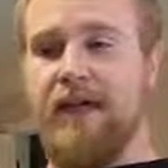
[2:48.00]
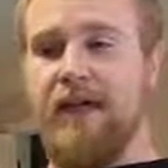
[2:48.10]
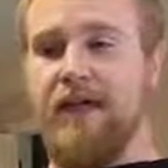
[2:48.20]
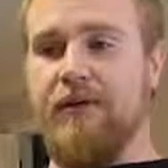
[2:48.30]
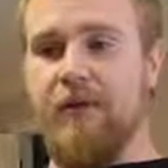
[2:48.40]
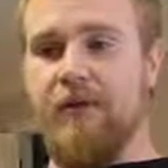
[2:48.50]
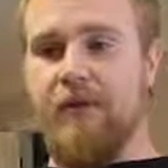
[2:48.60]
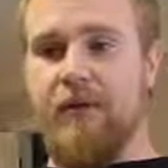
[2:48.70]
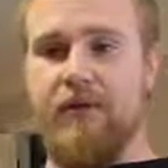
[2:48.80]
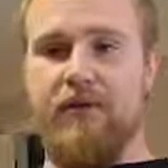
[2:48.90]
And then
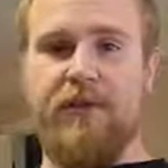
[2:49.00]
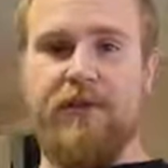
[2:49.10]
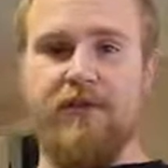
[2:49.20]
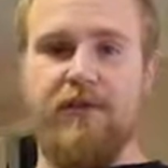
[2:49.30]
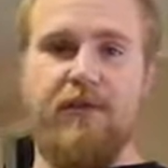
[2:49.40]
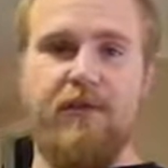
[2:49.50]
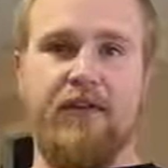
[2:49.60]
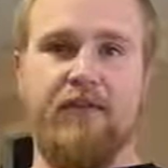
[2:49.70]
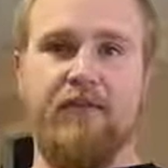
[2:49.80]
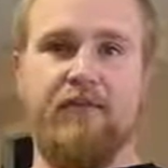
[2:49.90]
we put that into the
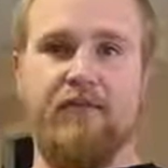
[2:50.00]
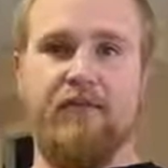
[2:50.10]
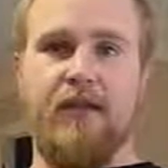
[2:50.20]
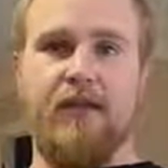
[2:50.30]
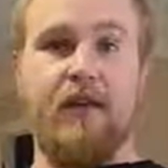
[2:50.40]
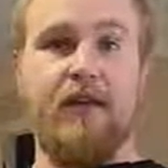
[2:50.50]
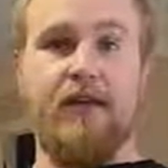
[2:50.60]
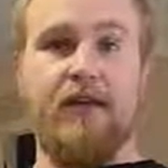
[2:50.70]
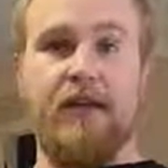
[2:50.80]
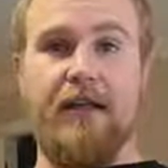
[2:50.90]
system and
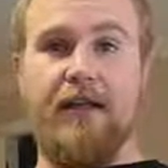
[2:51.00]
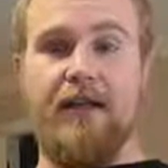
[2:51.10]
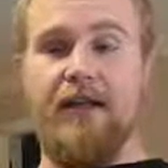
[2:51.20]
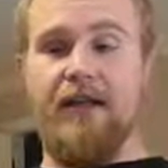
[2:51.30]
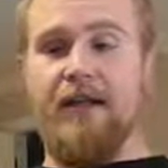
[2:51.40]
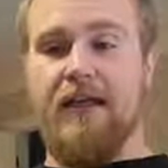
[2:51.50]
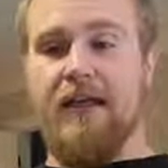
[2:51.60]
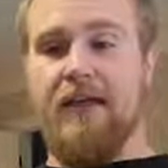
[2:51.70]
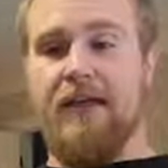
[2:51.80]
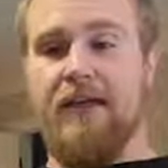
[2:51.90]
marketed it out,
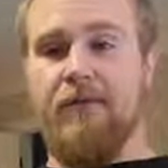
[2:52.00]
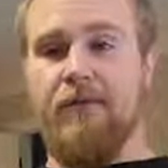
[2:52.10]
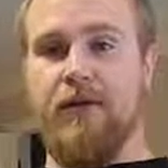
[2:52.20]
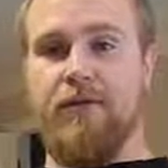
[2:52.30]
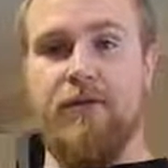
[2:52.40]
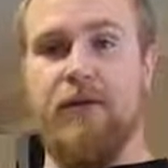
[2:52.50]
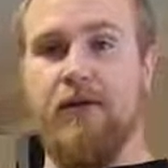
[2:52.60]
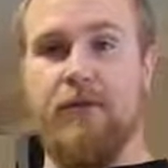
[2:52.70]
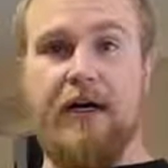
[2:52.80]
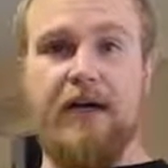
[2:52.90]
and procured
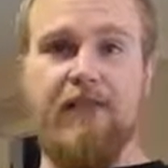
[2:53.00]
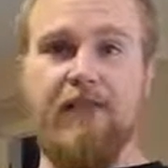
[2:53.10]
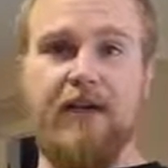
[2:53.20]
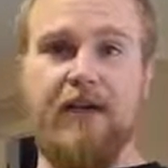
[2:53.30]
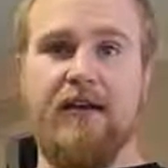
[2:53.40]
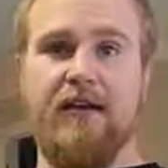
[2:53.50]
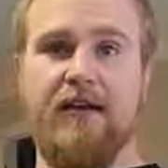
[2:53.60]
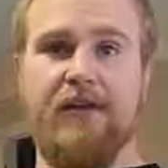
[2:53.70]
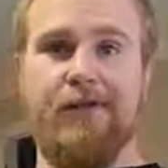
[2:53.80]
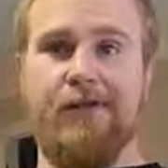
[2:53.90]
a buyer from that,
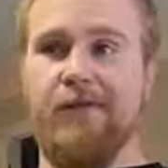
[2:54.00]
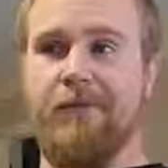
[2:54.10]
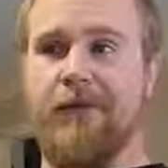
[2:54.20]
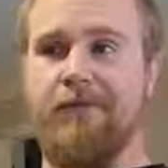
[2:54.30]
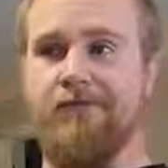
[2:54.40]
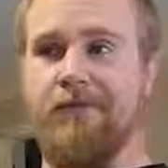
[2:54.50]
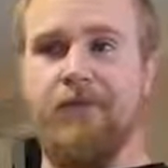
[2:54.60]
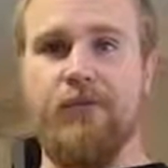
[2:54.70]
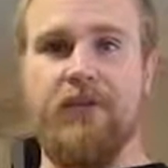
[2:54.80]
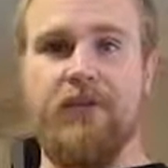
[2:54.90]
and it took us about 2
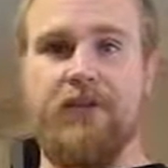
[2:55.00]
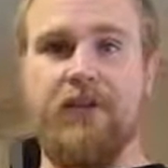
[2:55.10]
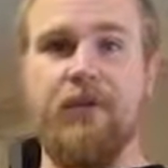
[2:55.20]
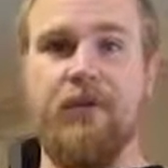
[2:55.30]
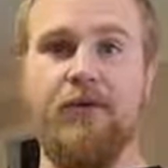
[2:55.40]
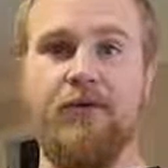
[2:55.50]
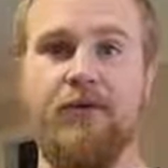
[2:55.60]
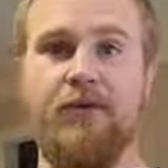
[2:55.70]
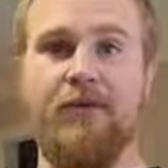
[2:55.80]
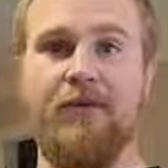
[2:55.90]
months to close. And
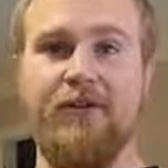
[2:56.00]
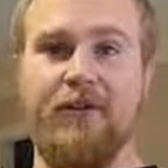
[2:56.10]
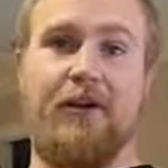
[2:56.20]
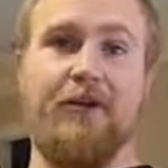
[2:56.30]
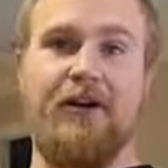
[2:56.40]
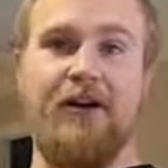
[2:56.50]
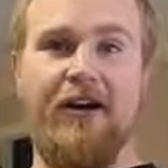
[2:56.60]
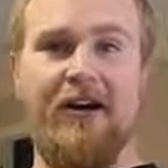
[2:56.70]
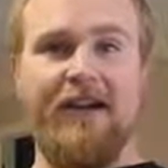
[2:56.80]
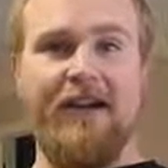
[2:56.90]
so here we
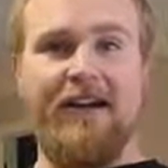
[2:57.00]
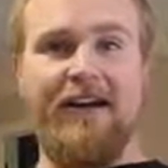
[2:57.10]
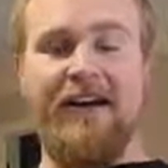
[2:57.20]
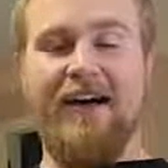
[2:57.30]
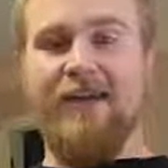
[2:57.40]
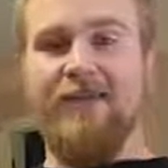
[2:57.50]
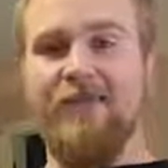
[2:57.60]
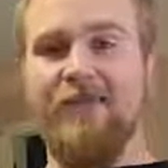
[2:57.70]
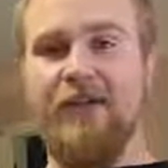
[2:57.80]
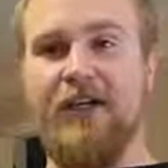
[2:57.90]
are.
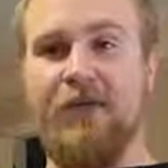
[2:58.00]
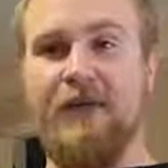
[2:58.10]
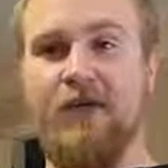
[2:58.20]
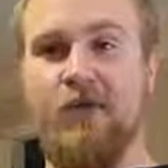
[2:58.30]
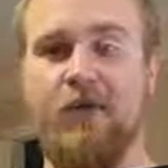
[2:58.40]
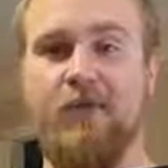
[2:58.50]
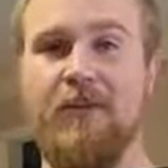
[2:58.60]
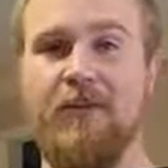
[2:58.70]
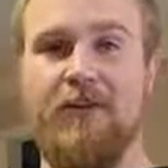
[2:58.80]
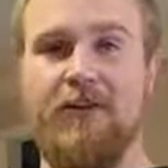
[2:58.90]
We got about
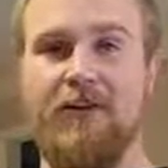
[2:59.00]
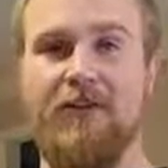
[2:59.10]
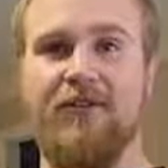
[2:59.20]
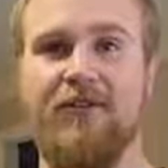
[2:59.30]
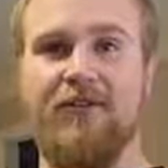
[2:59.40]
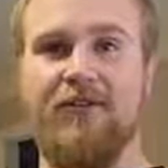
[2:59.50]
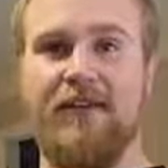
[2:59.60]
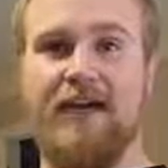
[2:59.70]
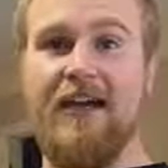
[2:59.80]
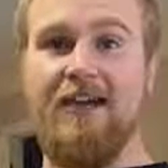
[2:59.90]
$250,000 in
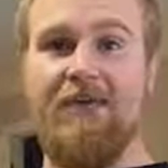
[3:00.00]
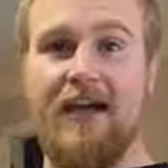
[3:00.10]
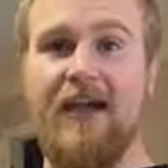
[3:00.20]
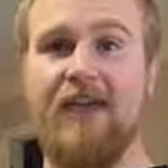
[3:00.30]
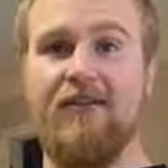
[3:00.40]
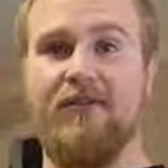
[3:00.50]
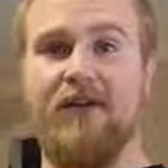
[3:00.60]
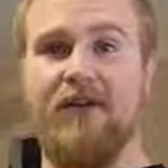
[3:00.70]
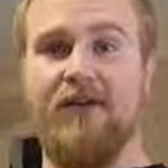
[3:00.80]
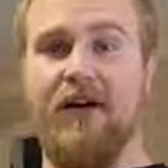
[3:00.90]
cash back
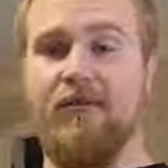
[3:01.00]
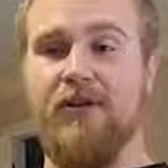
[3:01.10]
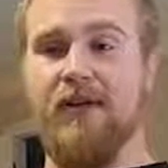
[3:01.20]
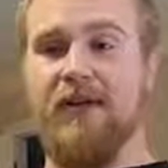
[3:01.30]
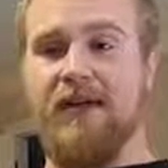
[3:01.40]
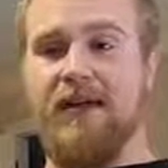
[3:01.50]
from the property.